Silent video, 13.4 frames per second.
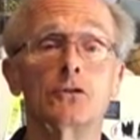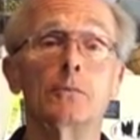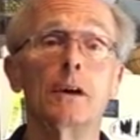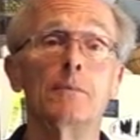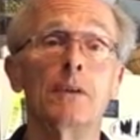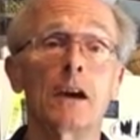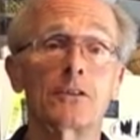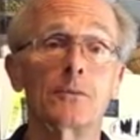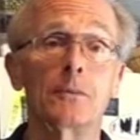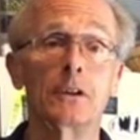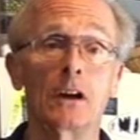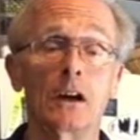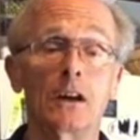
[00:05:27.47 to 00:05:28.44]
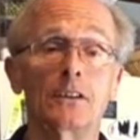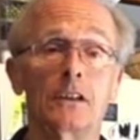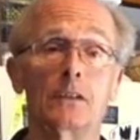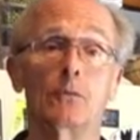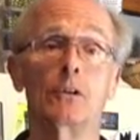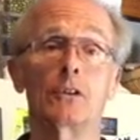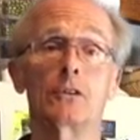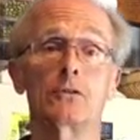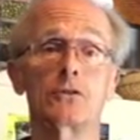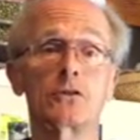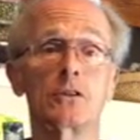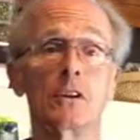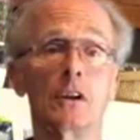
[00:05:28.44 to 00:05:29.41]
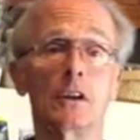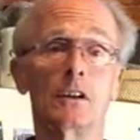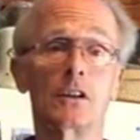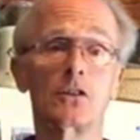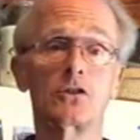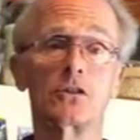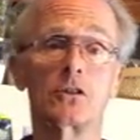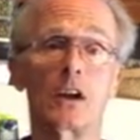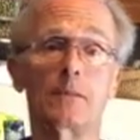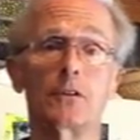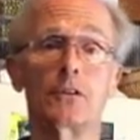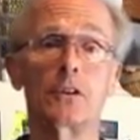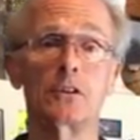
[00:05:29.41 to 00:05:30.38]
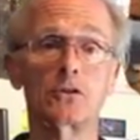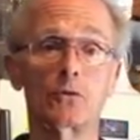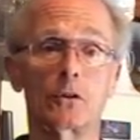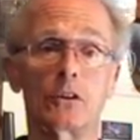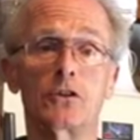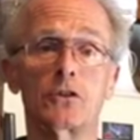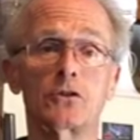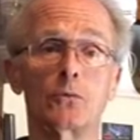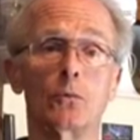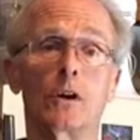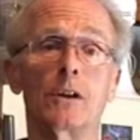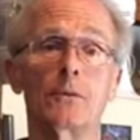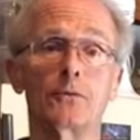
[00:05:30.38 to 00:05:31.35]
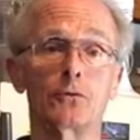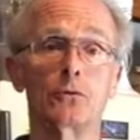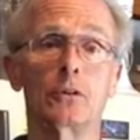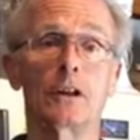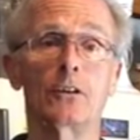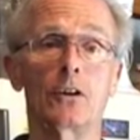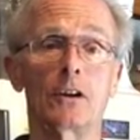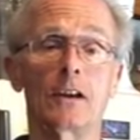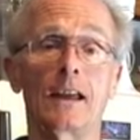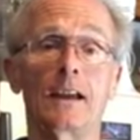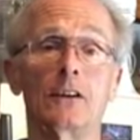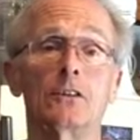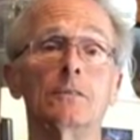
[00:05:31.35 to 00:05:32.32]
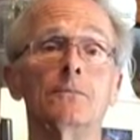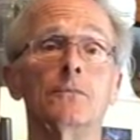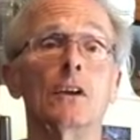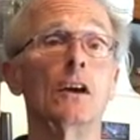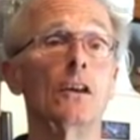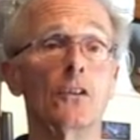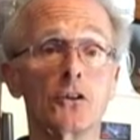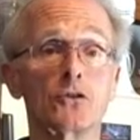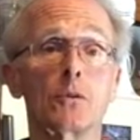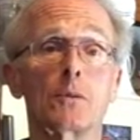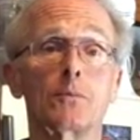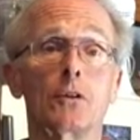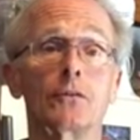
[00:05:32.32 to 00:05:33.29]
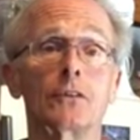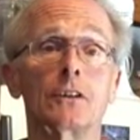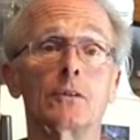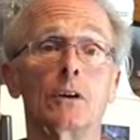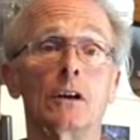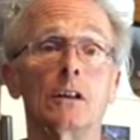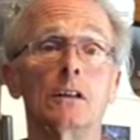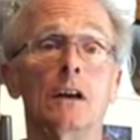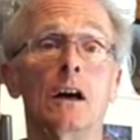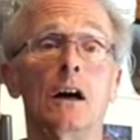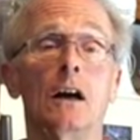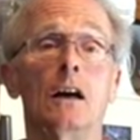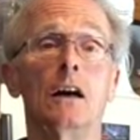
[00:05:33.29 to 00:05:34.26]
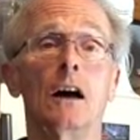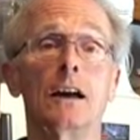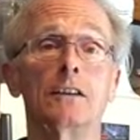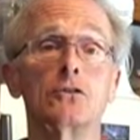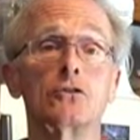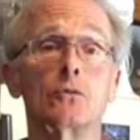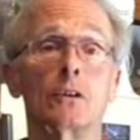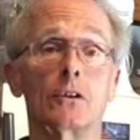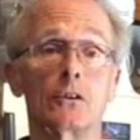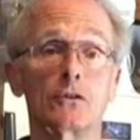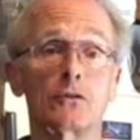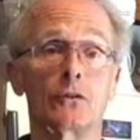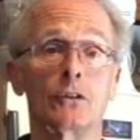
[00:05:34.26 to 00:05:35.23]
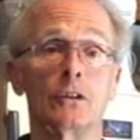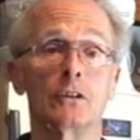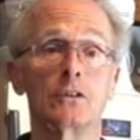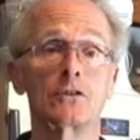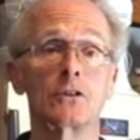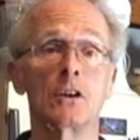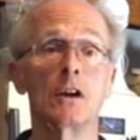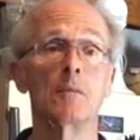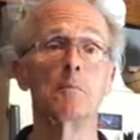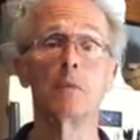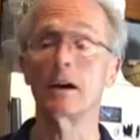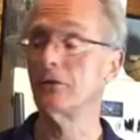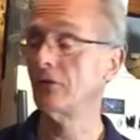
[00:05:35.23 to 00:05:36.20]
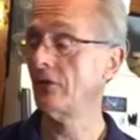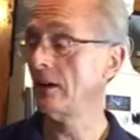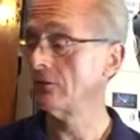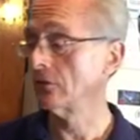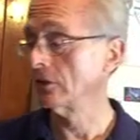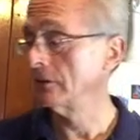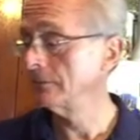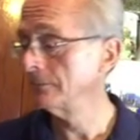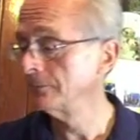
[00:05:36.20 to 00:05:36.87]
Bed Bath & Beyond to get one of those kitchen type of things where you just run them through like on an angle. Those work perfectly well. I used one of those for years. My favorite